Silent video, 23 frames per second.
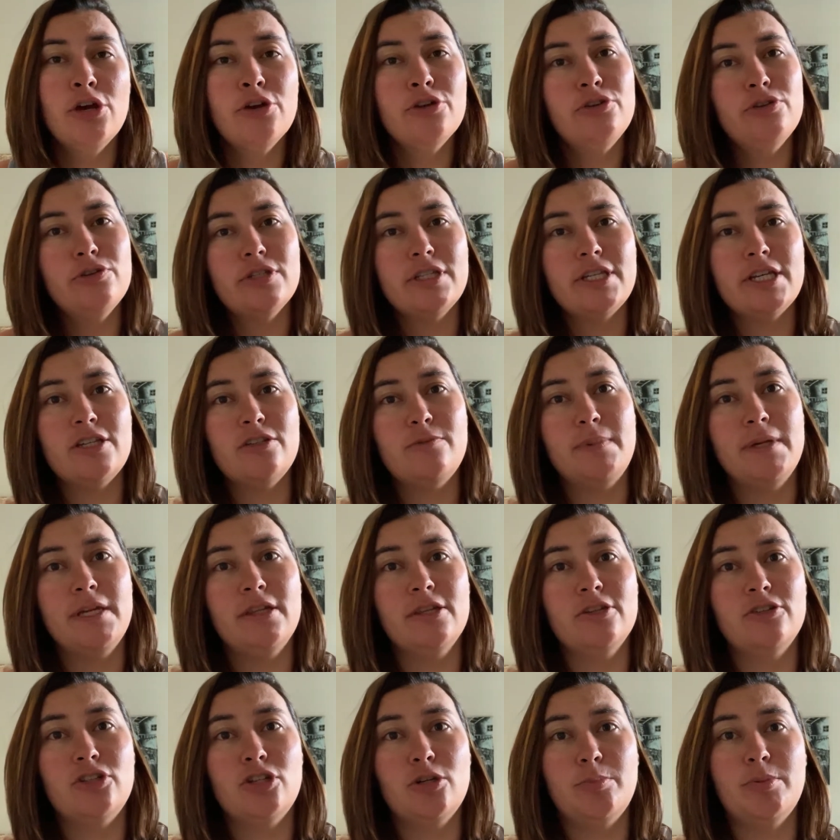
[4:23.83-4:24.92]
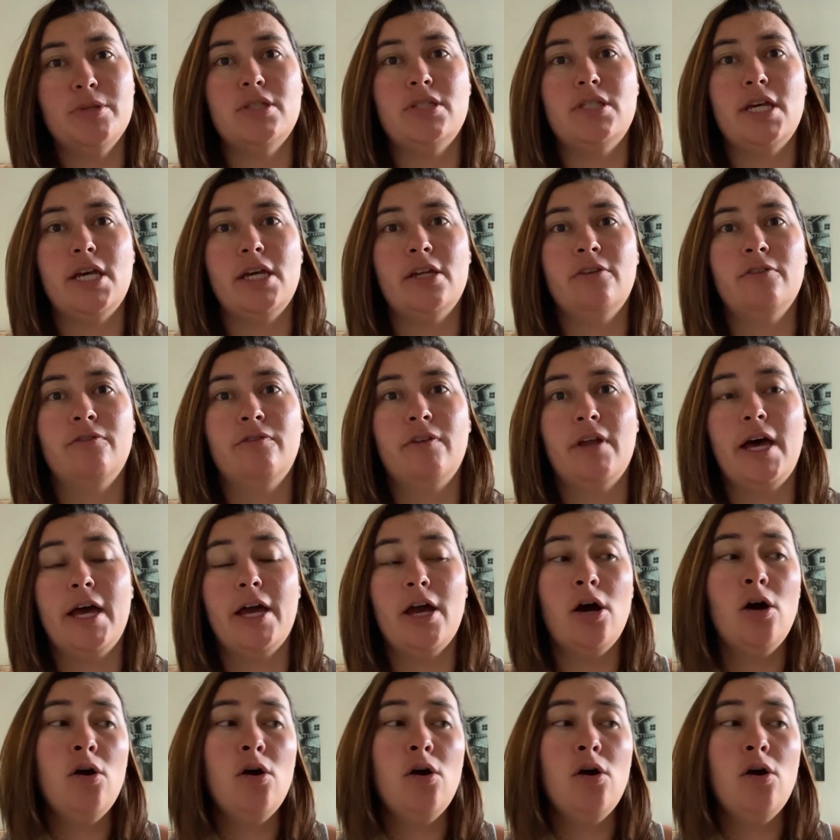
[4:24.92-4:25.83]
Tuesdays being the cheapest day to fly.